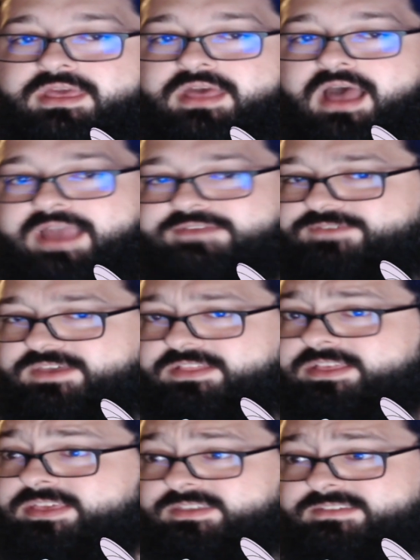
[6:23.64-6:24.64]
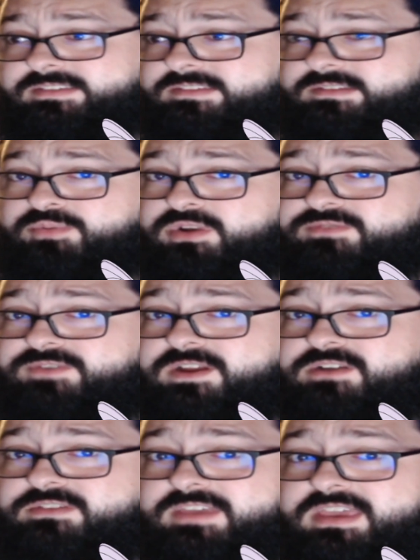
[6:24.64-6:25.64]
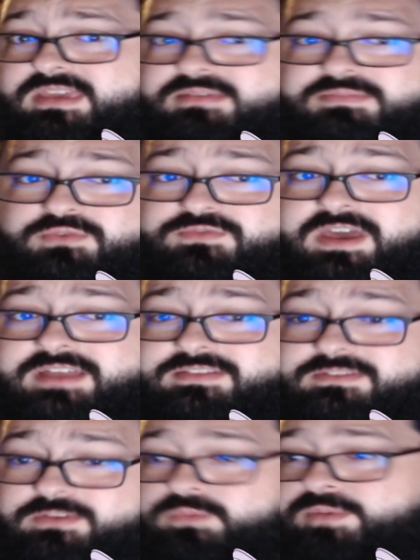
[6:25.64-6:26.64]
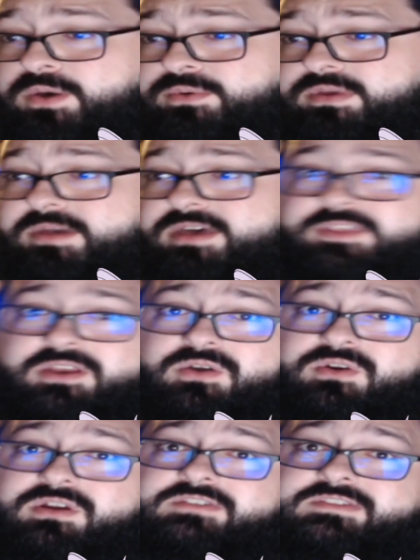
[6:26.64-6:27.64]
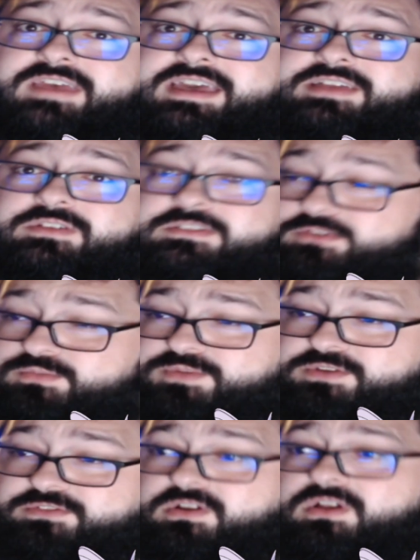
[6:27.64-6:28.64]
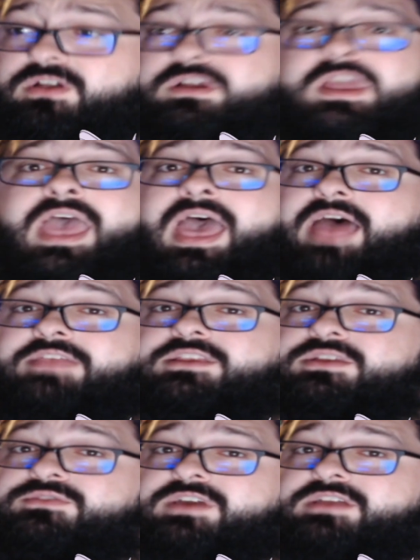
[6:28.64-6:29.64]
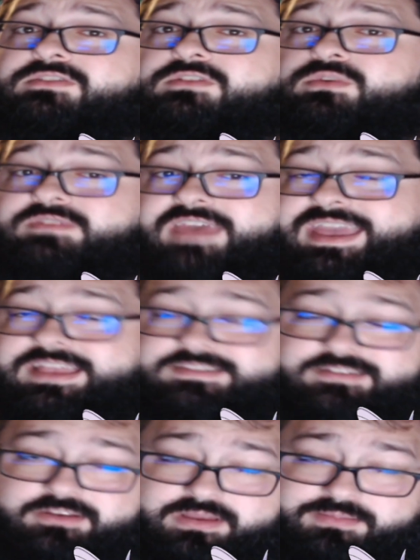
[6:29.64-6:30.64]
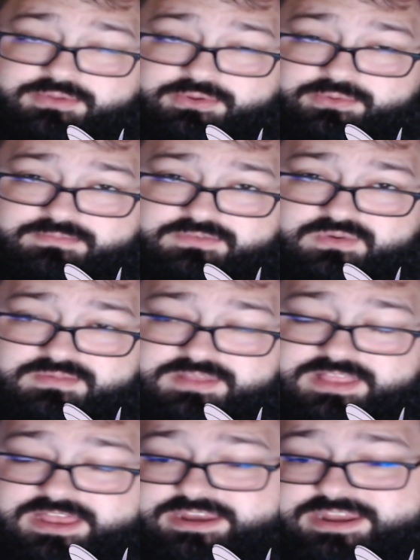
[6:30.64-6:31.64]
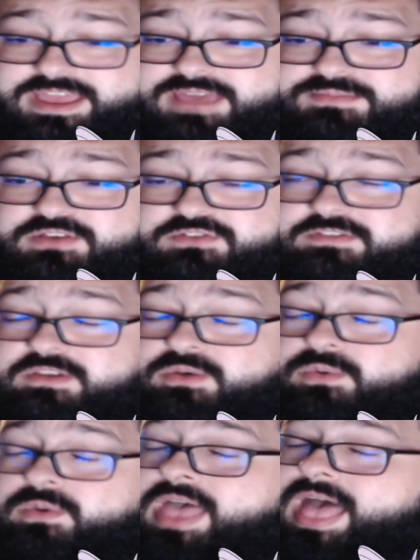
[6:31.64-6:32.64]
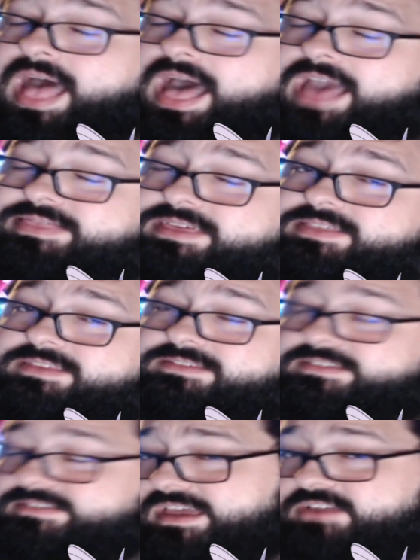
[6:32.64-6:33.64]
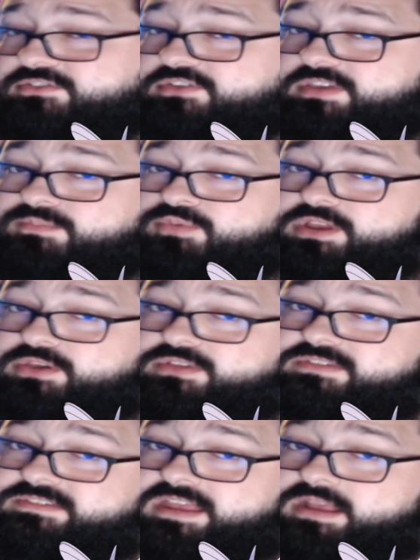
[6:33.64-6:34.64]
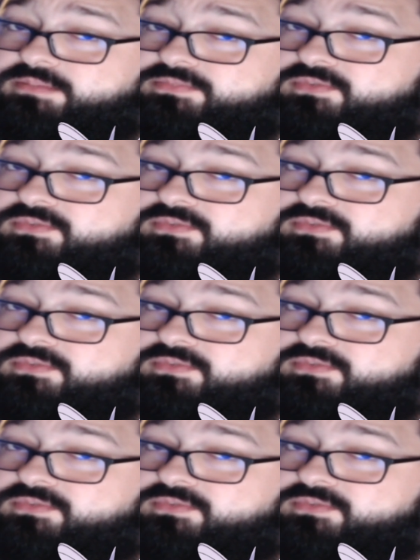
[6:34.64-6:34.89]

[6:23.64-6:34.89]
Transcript: I feel like this is a pretty fair team. You've got two Pokemon that aren't exactly super strong, and then you've got two tanks that are able to absorb a lot of damage, so I think this is actually a pretty good setup for